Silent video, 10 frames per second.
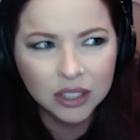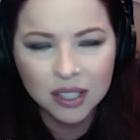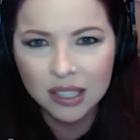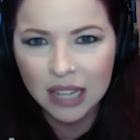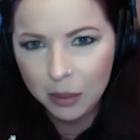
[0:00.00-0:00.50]
to
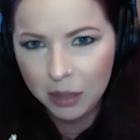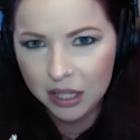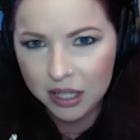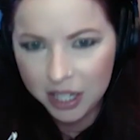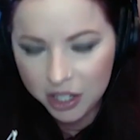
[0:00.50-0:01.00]
say
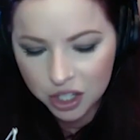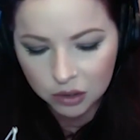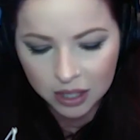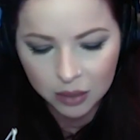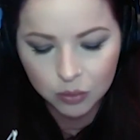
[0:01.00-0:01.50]
about a
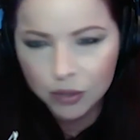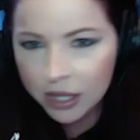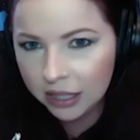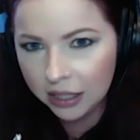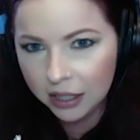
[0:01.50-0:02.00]
t-shirt? Like,
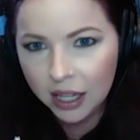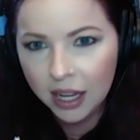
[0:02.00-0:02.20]
really? Yeah.